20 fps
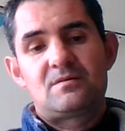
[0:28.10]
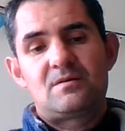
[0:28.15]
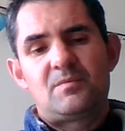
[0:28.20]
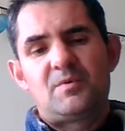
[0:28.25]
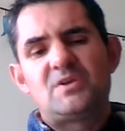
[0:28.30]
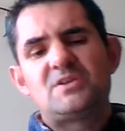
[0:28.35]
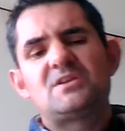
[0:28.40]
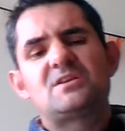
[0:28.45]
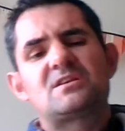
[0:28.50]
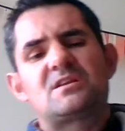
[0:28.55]

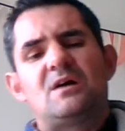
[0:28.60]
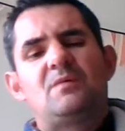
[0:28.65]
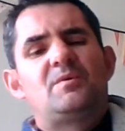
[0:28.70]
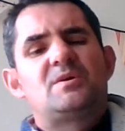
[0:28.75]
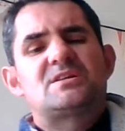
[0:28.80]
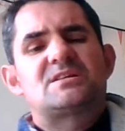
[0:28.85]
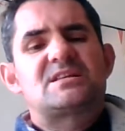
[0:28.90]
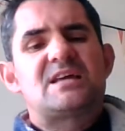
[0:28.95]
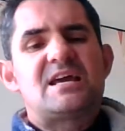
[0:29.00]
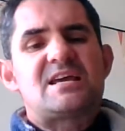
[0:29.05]
I
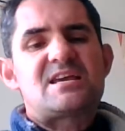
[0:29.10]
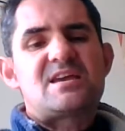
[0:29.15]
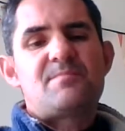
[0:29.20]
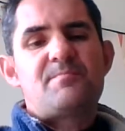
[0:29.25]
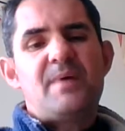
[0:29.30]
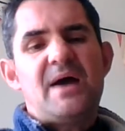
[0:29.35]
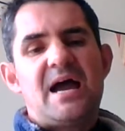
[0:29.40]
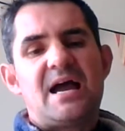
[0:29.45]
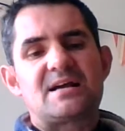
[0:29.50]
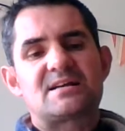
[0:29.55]
want to take you
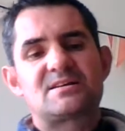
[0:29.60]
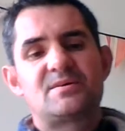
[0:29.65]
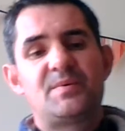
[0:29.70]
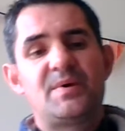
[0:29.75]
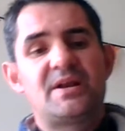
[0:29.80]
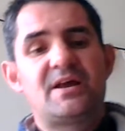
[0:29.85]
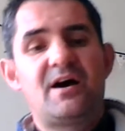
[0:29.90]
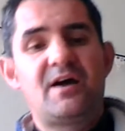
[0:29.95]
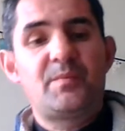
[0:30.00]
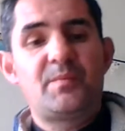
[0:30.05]
back to
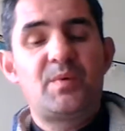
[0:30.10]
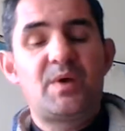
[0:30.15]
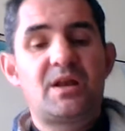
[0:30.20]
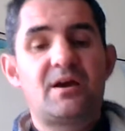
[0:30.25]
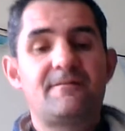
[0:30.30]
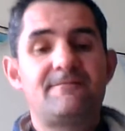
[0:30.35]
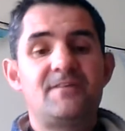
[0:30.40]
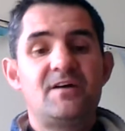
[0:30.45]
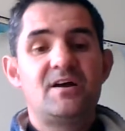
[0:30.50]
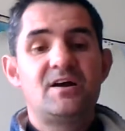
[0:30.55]
when
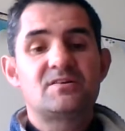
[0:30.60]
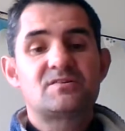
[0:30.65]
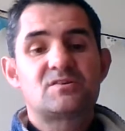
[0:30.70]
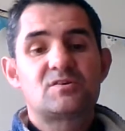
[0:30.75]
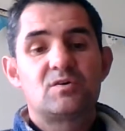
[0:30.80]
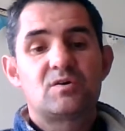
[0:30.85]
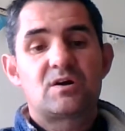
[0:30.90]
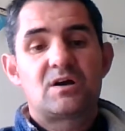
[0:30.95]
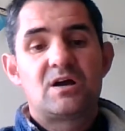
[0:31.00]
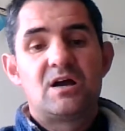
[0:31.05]
I first
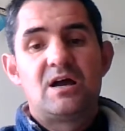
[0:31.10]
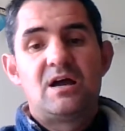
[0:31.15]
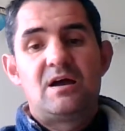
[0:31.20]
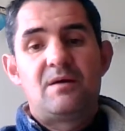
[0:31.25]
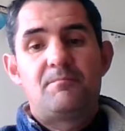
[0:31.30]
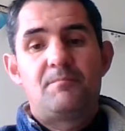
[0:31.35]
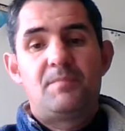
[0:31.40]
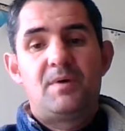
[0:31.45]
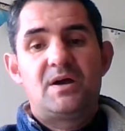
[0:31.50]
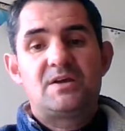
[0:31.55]
took
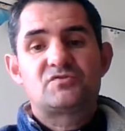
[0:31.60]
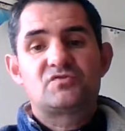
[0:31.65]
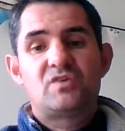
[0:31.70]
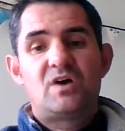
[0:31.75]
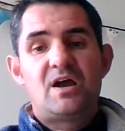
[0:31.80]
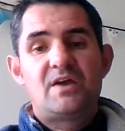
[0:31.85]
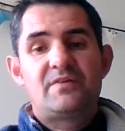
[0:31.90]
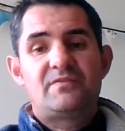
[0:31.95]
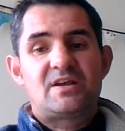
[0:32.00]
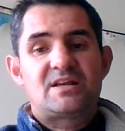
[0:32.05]
my
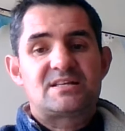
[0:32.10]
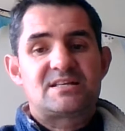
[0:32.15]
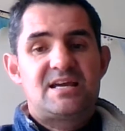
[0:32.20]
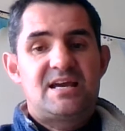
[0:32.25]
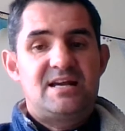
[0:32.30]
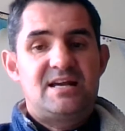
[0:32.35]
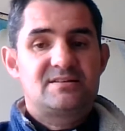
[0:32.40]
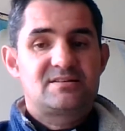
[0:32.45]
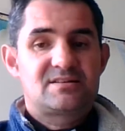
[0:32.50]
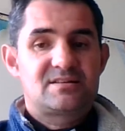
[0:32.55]
driving
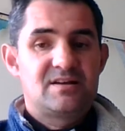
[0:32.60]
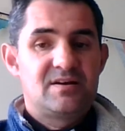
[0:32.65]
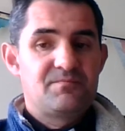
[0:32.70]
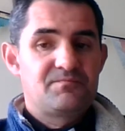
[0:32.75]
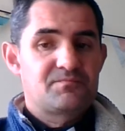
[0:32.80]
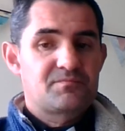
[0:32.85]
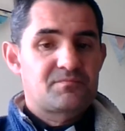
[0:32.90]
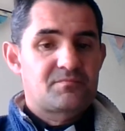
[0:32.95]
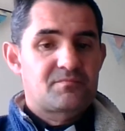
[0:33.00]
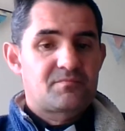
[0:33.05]
test.
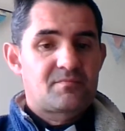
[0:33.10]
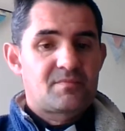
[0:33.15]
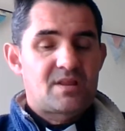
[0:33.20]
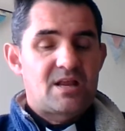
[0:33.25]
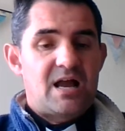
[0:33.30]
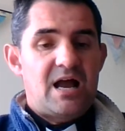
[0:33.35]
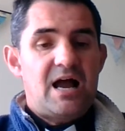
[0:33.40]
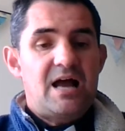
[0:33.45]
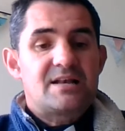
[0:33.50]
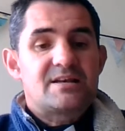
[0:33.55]

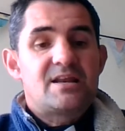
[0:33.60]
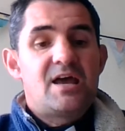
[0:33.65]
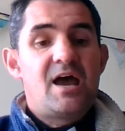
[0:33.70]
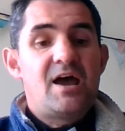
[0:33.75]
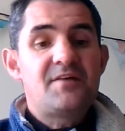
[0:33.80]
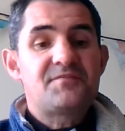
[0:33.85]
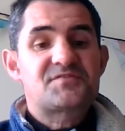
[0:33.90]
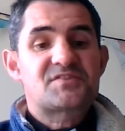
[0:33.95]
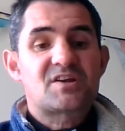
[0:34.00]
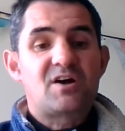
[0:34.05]
And
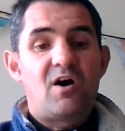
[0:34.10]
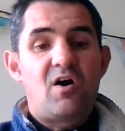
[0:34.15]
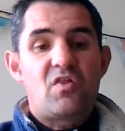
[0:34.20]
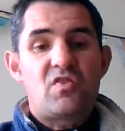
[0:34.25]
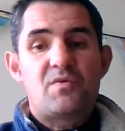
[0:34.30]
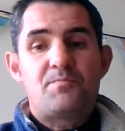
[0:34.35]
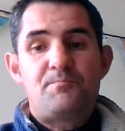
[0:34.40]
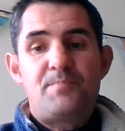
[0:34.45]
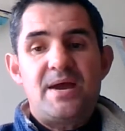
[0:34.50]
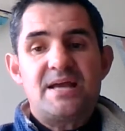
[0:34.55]
nerves
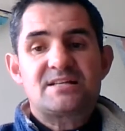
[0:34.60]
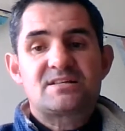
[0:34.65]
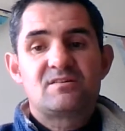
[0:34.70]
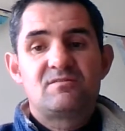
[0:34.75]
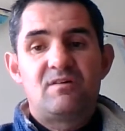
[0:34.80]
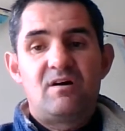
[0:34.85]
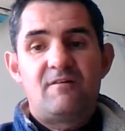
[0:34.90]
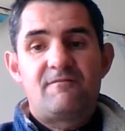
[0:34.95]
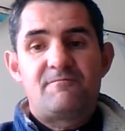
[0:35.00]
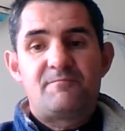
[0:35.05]
got the
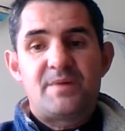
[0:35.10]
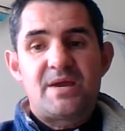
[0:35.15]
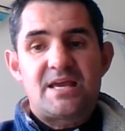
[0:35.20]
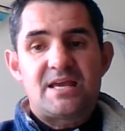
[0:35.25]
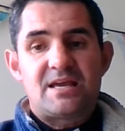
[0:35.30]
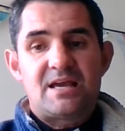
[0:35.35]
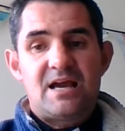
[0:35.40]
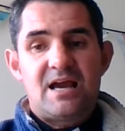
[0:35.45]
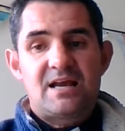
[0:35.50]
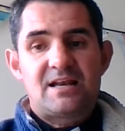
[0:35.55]
better of
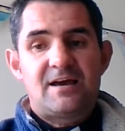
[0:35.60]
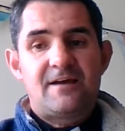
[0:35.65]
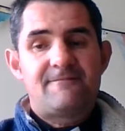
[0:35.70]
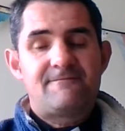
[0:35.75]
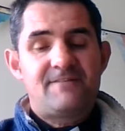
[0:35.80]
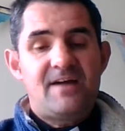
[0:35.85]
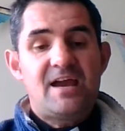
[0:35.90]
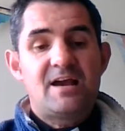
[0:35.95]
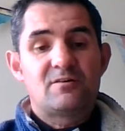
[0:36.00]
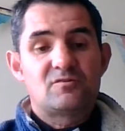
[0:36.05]
me, and I
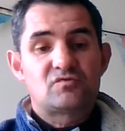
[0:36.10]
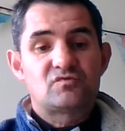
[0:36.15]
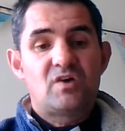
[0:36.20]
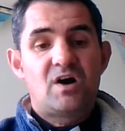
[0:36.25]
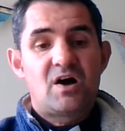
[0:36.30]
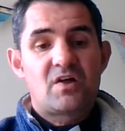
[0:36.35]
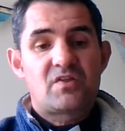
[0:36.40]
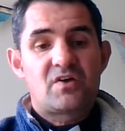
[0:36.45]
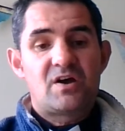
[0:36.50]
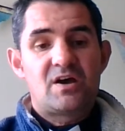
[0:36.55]
failed
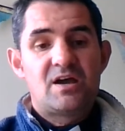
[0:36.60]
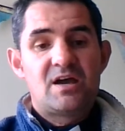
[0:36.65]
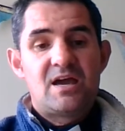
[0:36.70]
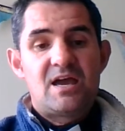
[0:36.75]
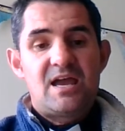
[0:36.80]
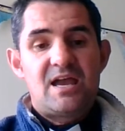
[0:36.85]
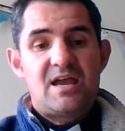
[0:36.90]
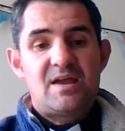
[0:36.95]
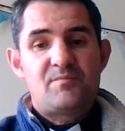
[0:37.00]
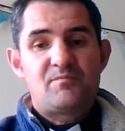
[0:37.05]
rather
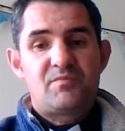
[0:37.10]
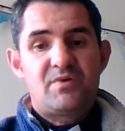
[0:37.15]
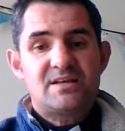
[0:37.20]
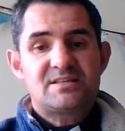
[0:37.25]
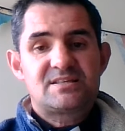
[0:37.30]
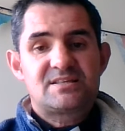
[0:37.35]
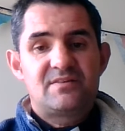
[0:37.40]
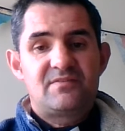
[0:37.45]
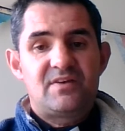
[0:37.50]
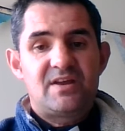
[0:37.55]

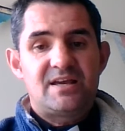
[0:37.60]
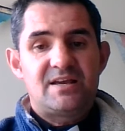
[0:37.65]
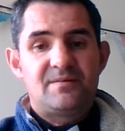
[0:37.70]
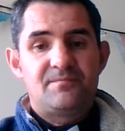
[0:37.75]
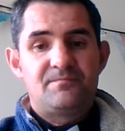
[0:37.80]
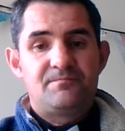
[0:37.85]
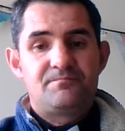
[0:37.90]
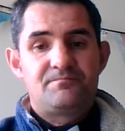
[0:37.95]
impressively.